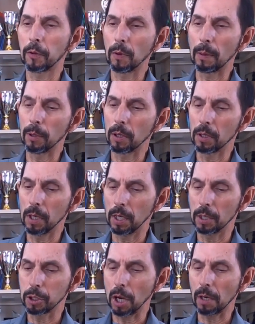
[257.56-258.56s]
with the
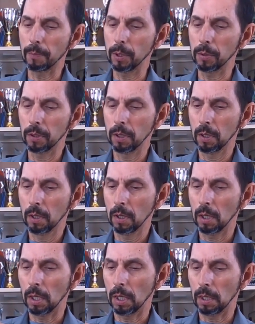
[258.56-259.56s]
rubber shock boot,
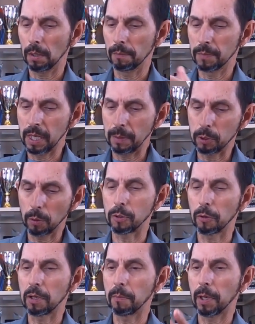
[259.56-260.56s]
same
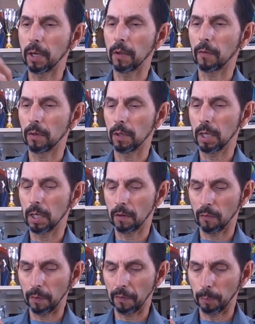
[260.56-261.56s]
Torrington bearings and
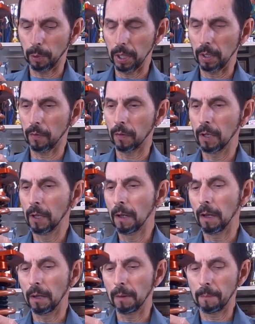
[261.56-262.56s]
Swift springs.
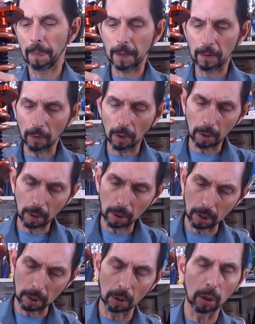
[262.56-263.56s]
These
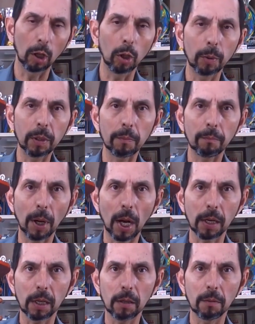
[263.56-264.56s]
are an aluminum
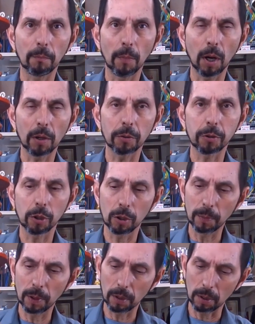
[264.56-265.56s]
bodied
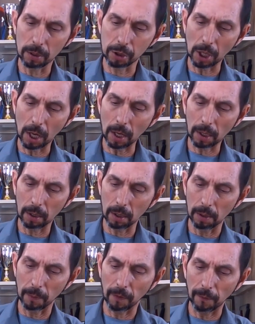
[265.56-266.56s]
monotube shock.
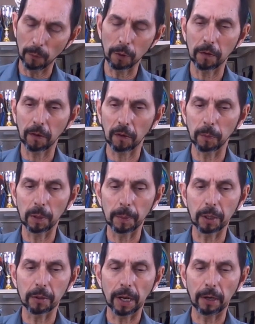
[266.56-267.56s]
It's a
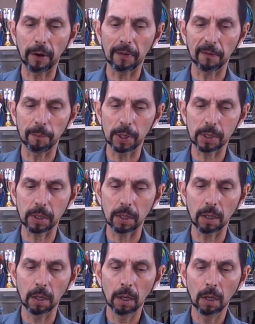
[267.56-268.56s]
46mm digressive
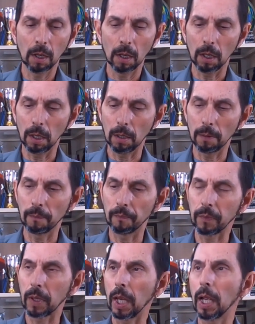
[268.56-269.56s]
piston.
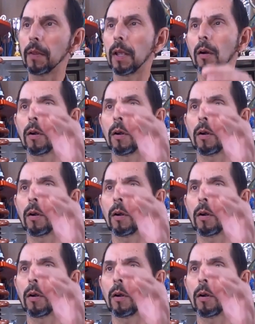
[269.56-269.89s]
And they